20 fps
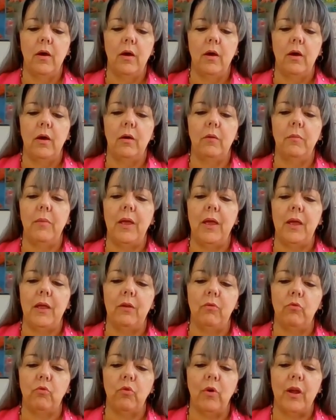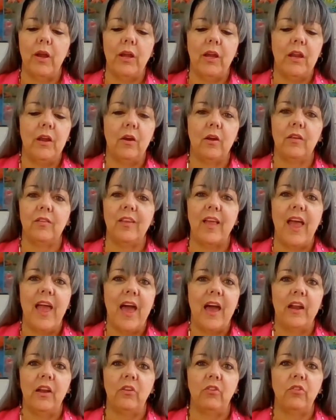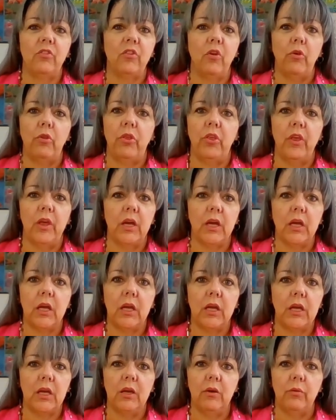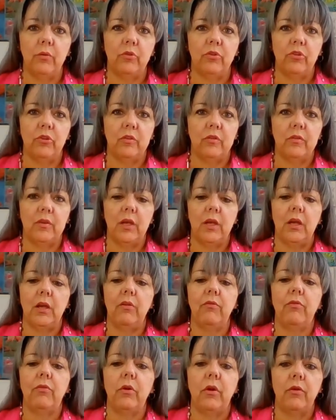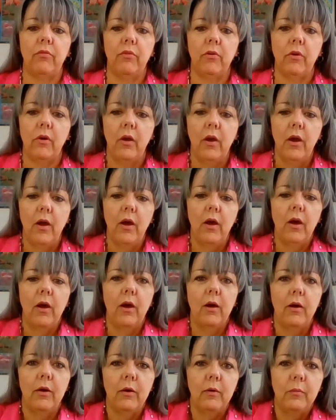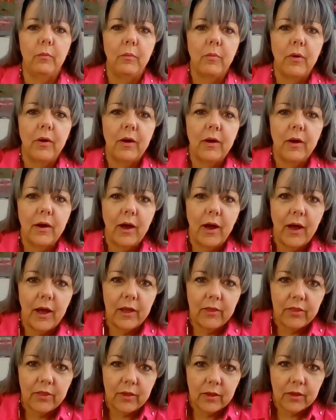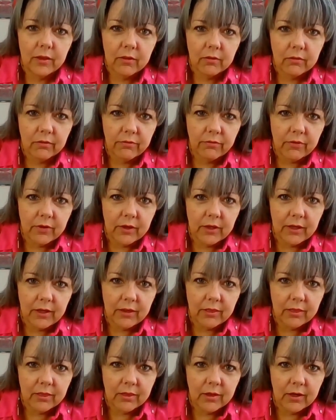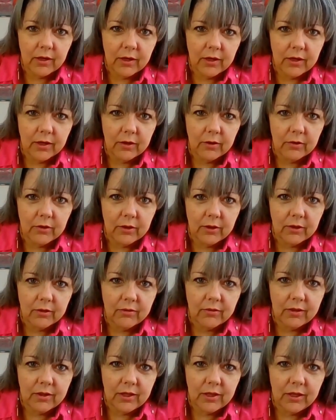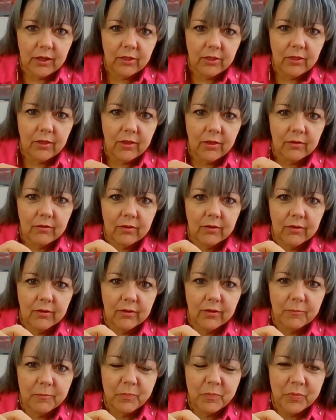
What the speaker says: And right in here, because I had it so thick, it was just taking forever. I think it's funny. There you go. You can see this.